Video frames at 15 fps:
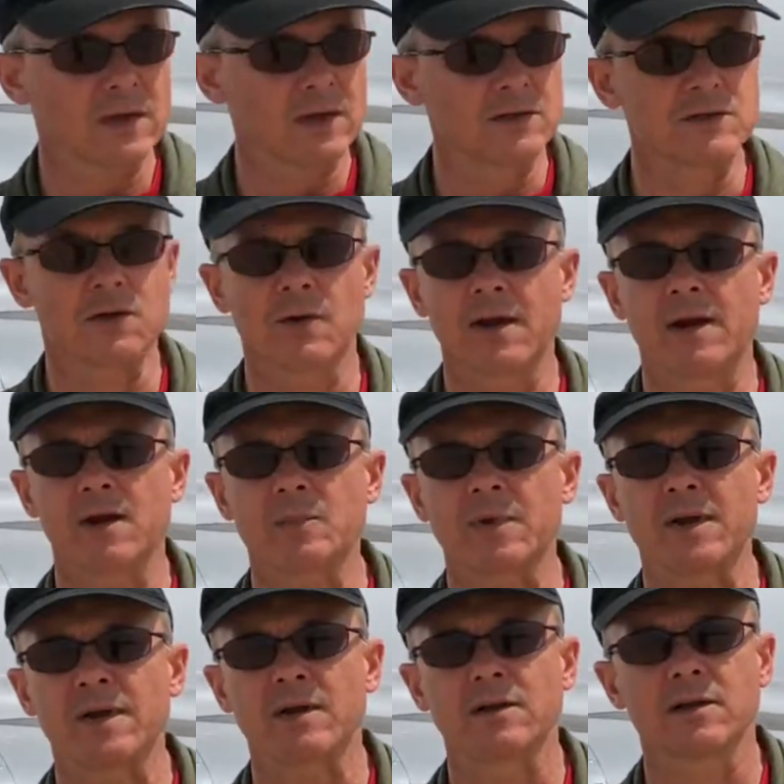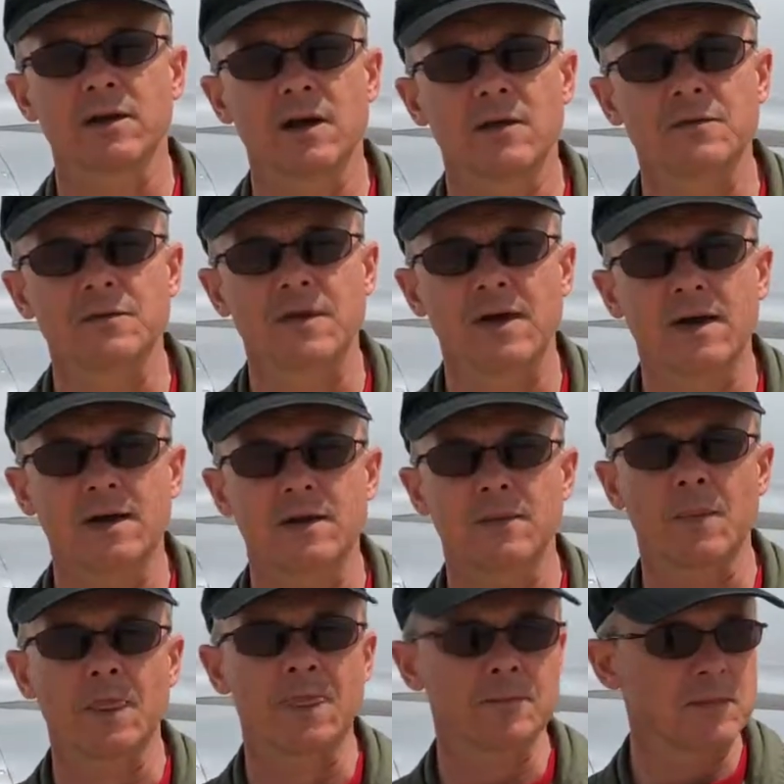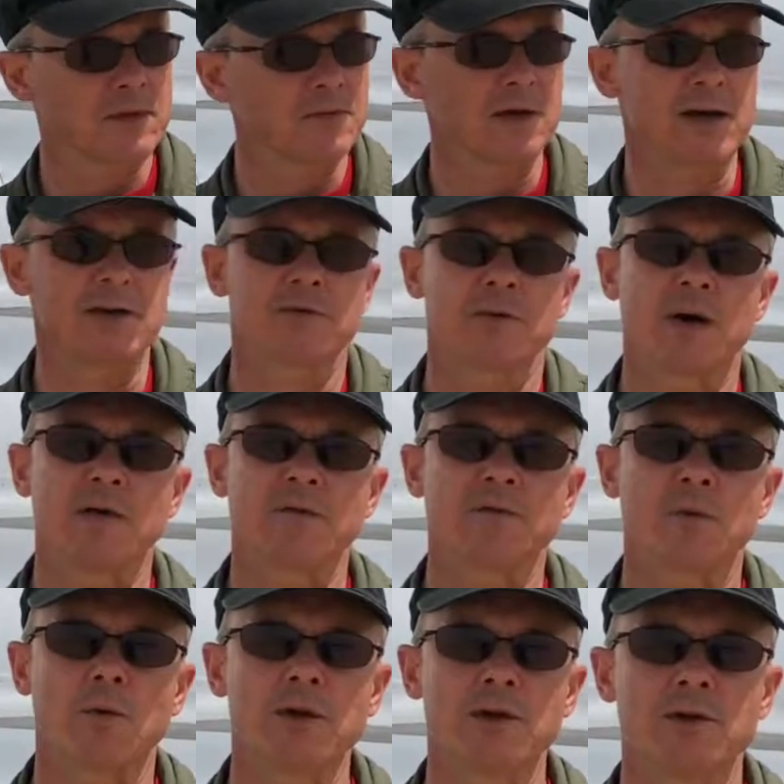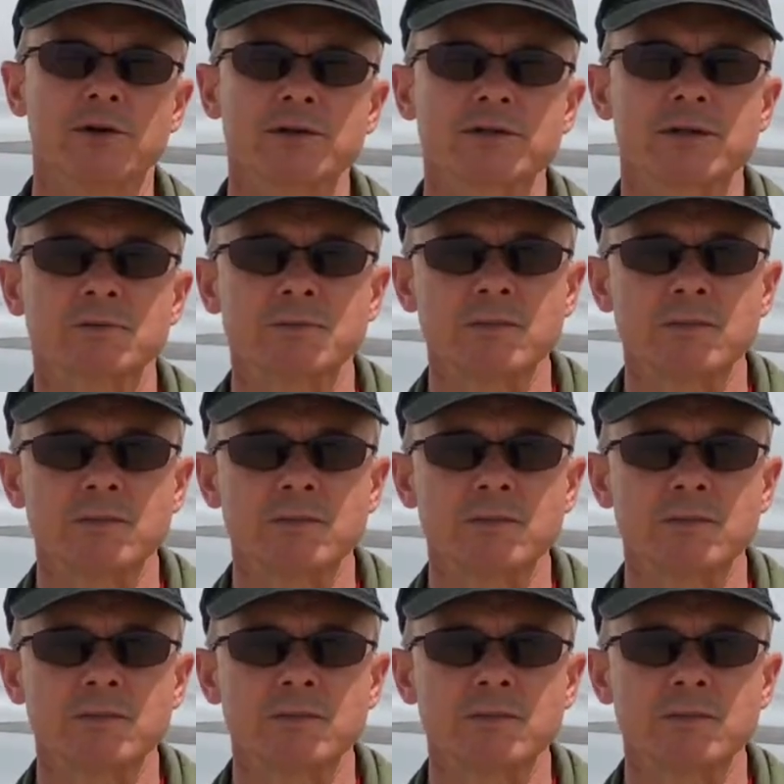It's a great airplane. I love flying it. Been flying it for about 4 years.